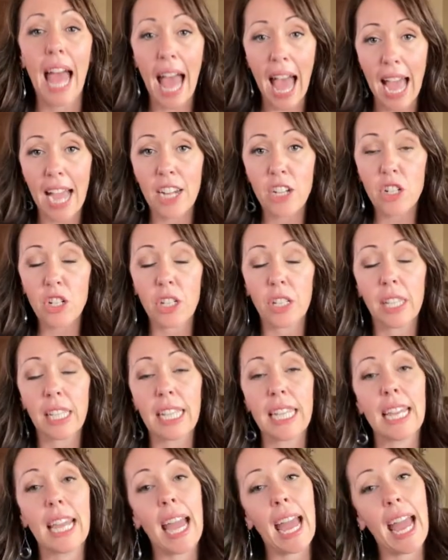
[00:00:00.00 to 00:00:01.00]

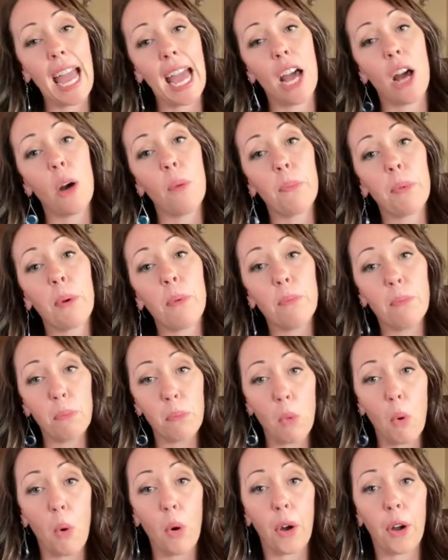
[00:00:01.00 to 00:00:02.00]
actually help
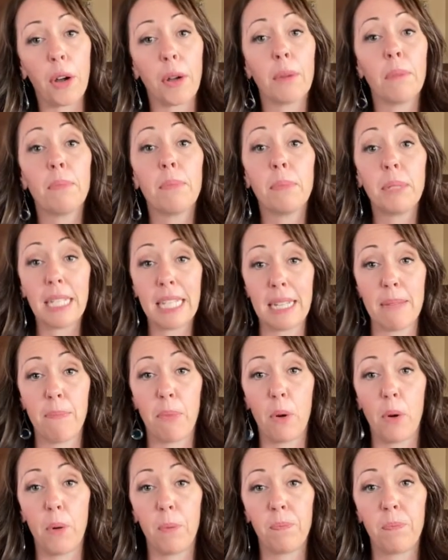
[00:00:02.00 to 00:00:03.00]
more
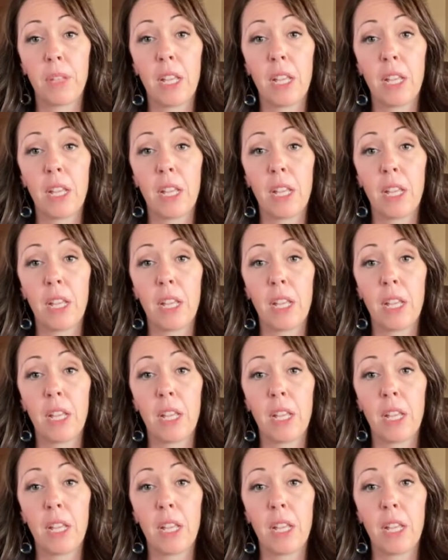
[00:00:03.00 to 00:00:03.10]
people.